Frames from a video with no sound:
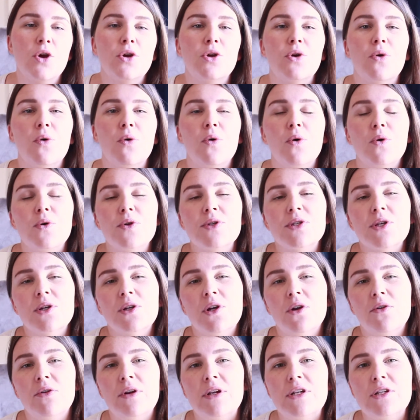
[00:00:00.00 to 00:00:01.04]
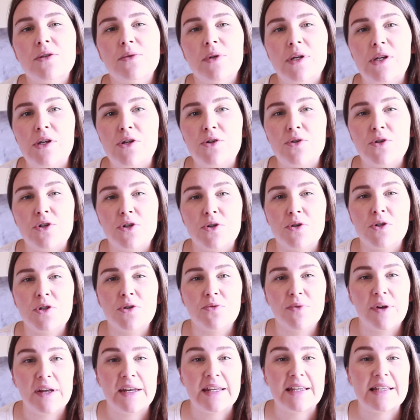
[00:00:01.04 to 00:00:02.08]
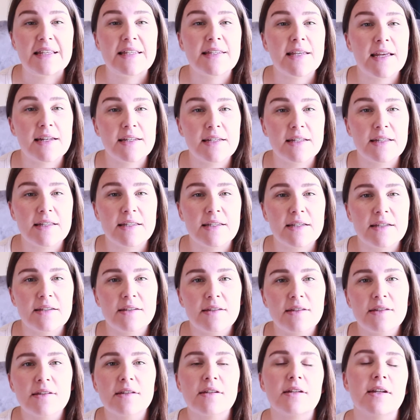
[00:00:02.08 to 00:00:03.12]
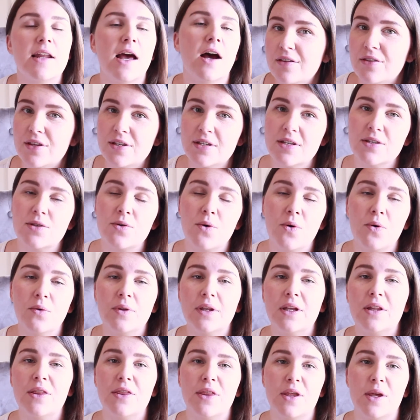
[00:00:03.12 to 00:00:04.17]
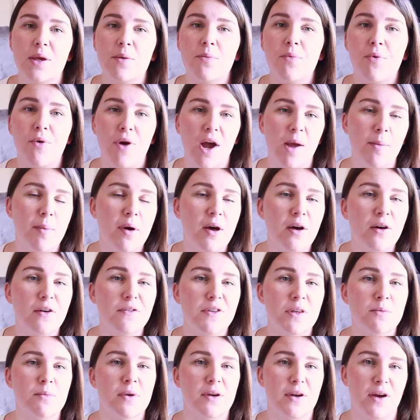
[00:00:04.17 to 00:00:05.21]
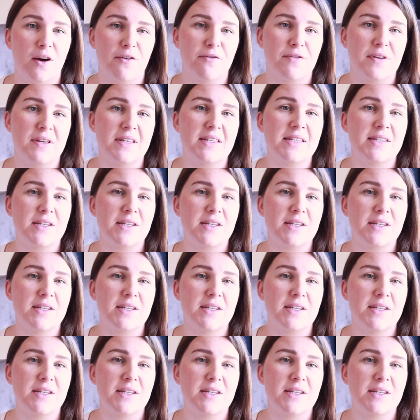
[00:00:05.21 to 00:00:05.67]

You're also going to introduce reading sentences. Now, this is all in the primer of the McGuffey